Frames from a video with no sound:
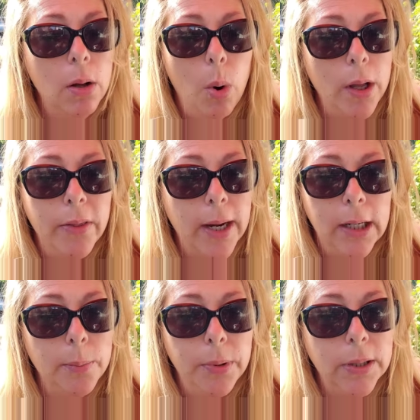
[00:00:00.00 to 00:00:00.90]
oil that I
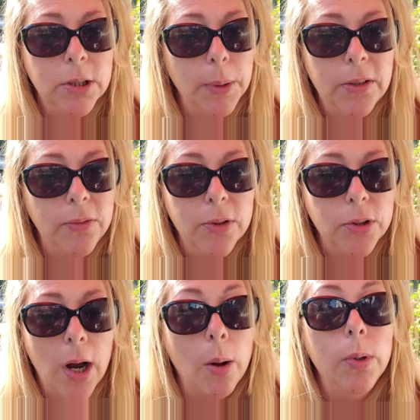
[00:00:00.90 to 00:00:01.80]
can put into my
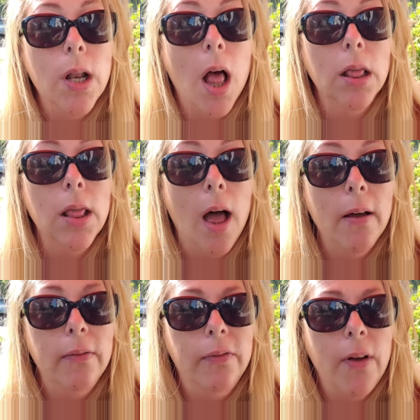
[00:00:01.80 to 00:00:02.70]
diffuser. I would
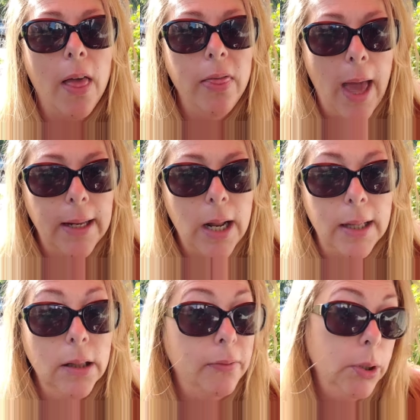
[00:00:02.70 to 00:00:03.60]
love that.
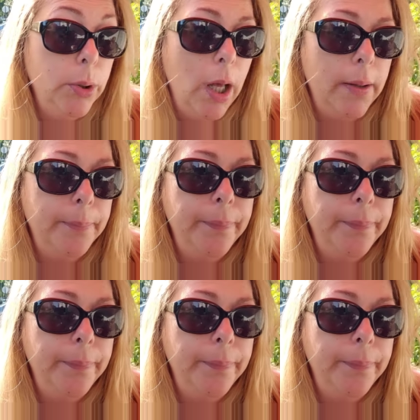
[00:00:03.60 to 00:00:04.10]
I love Luna.